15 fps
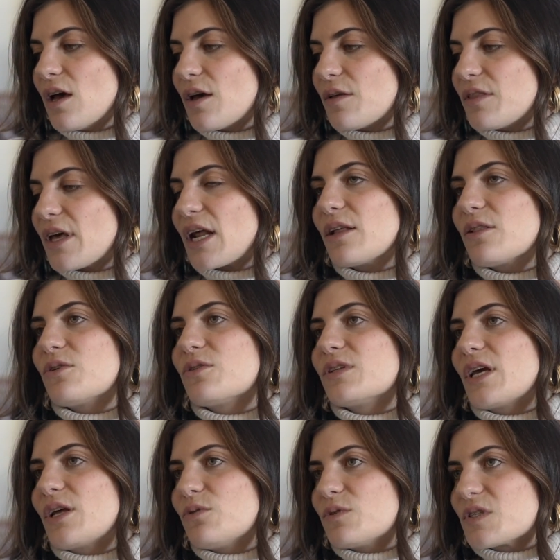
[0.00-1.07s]
that I
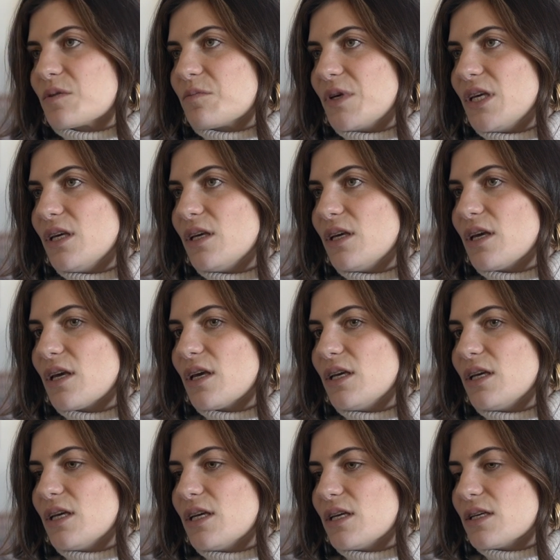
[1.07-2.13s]
learned at USMI
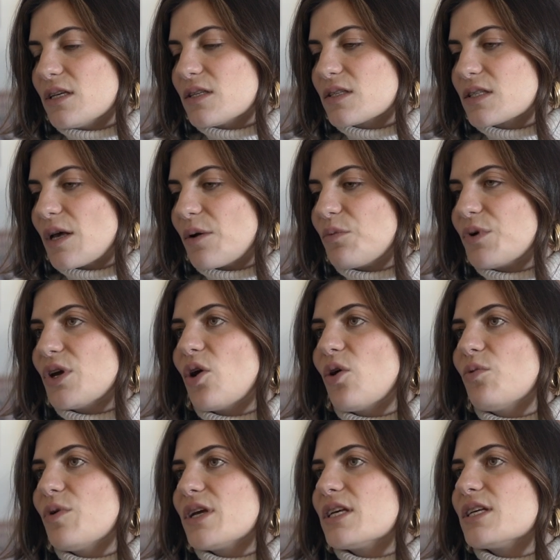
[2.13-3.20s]
is that we
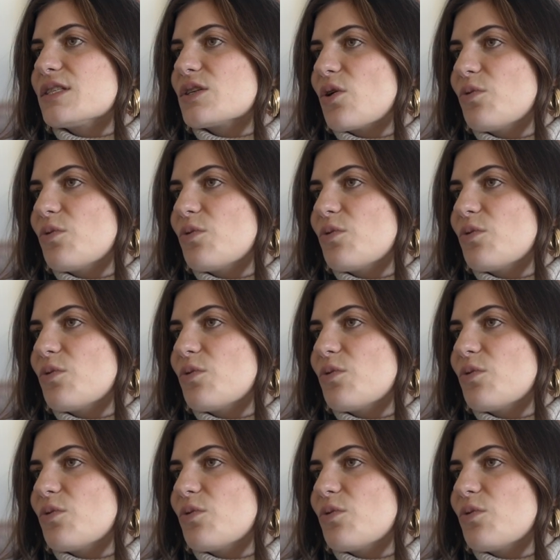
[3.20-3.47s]
always,